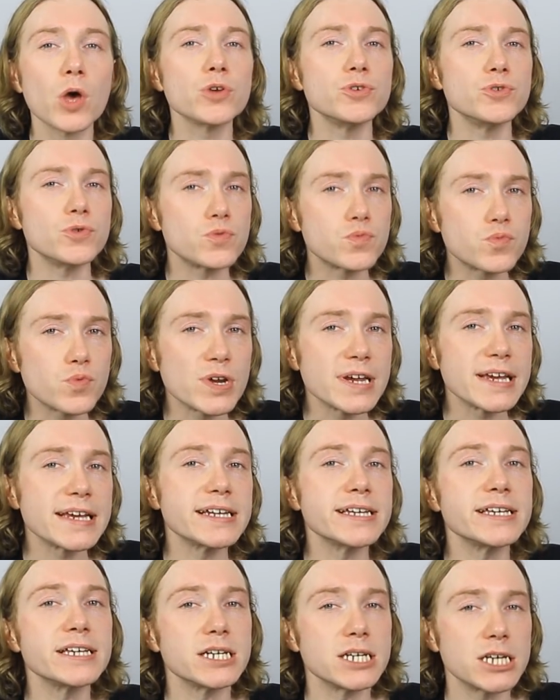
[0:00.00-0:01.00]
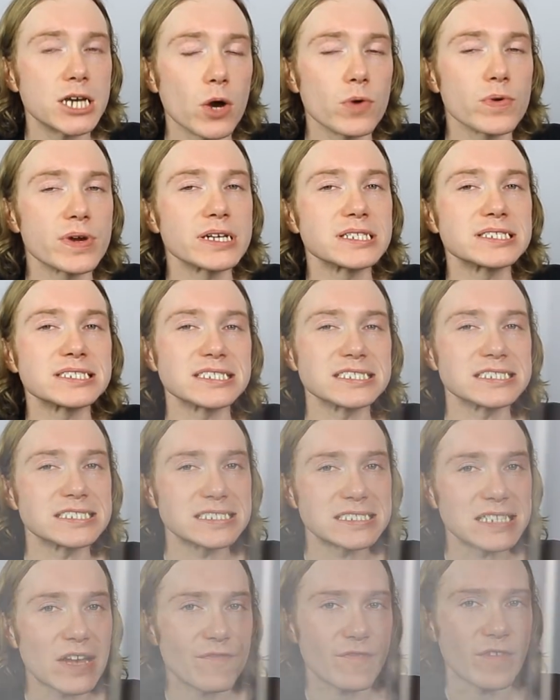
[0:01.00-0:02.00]
you're really going to
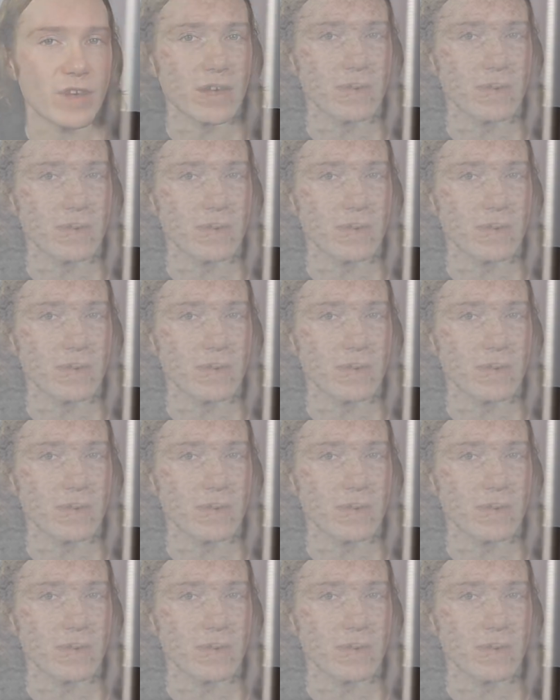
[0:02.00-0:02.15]
suffer.